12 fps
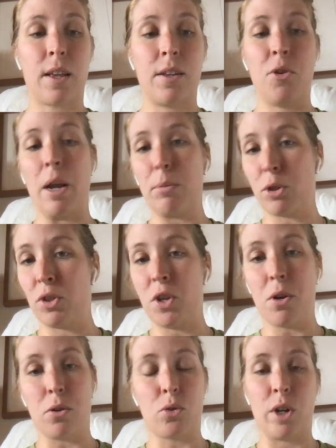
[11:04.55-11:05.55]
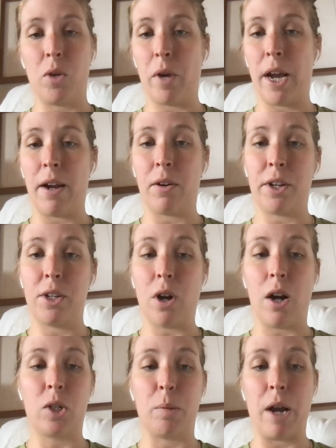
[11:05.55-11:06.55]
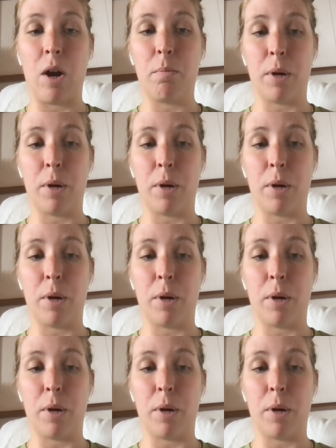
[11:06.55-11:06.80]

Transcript: New Hampshire Seacoast Greenway, I already talked about,